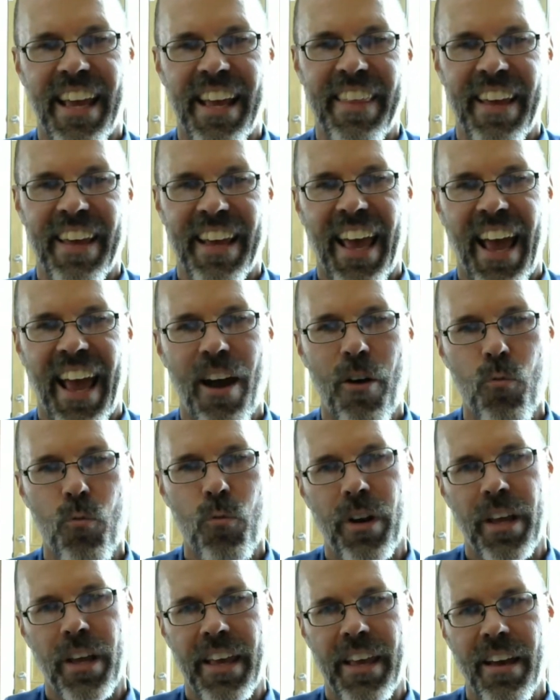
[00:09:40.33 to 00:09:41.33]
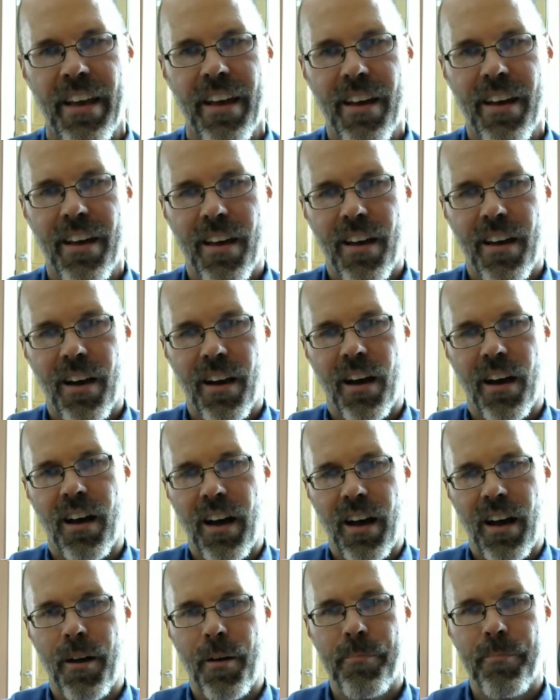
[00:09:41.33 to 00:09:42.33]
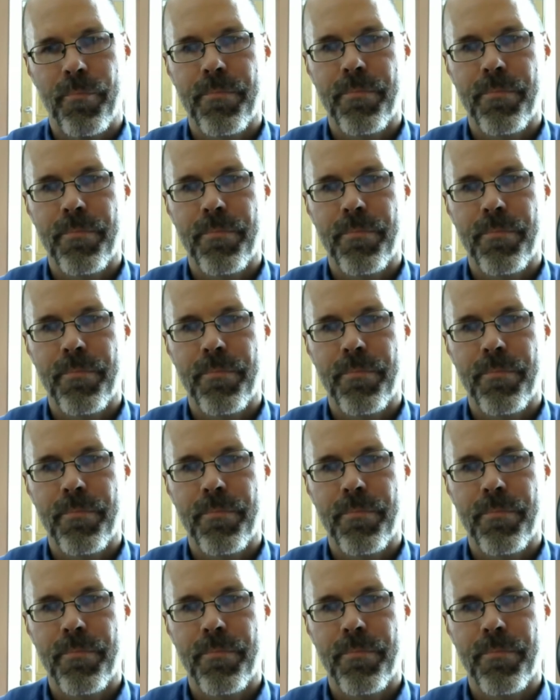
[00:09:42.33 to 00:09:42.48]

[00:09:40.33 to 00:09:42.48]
and the county, 5